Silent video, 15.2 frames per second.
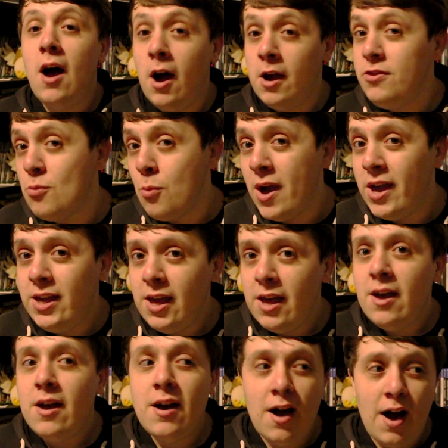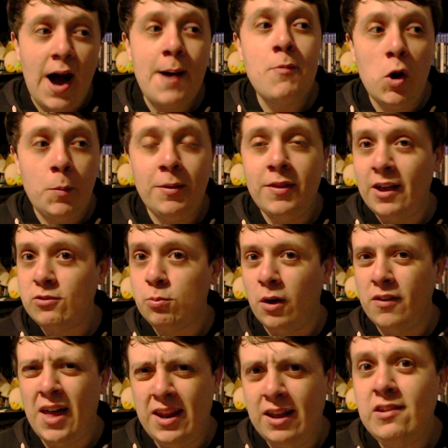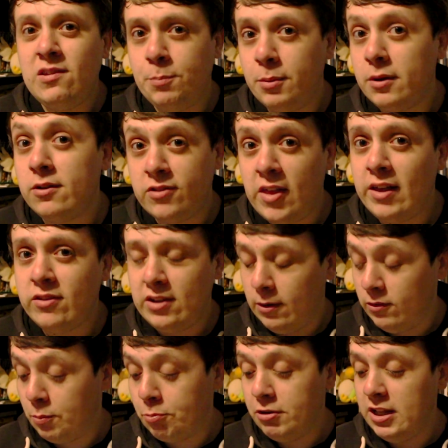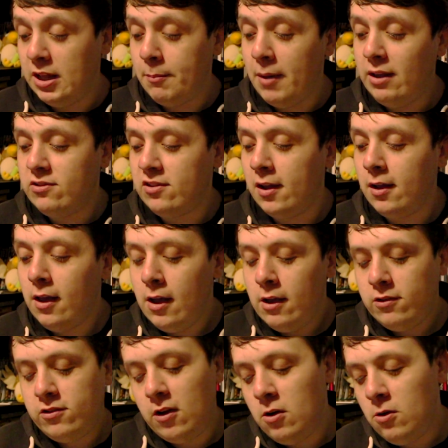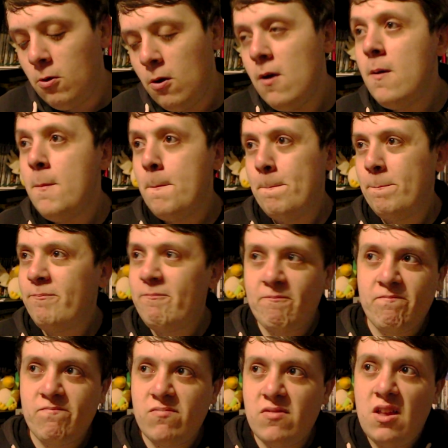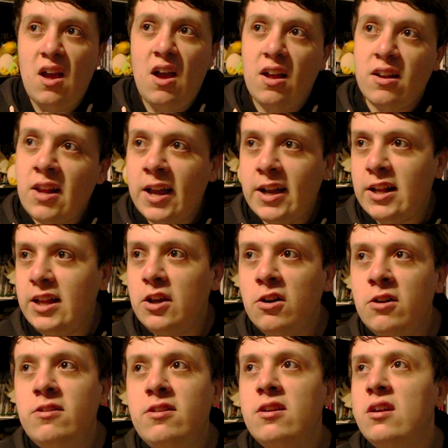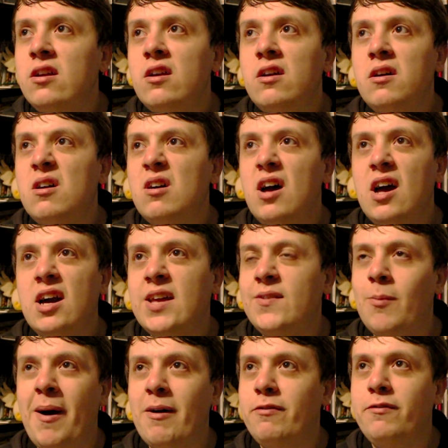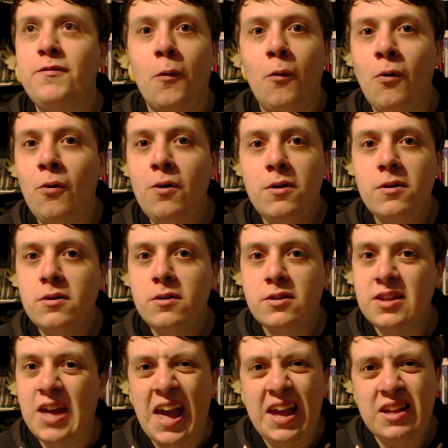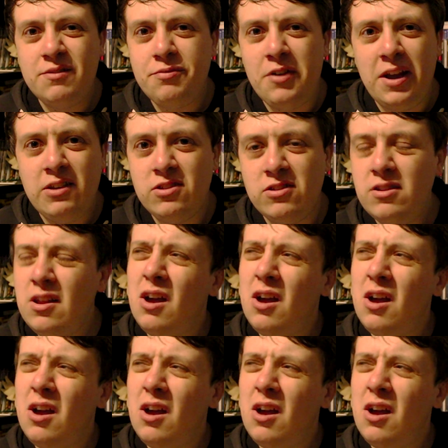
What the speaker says: Either way, I'm hoping that's what that is, because that sounds pretty amazing. So, likelihood, give about 4 Kane faces.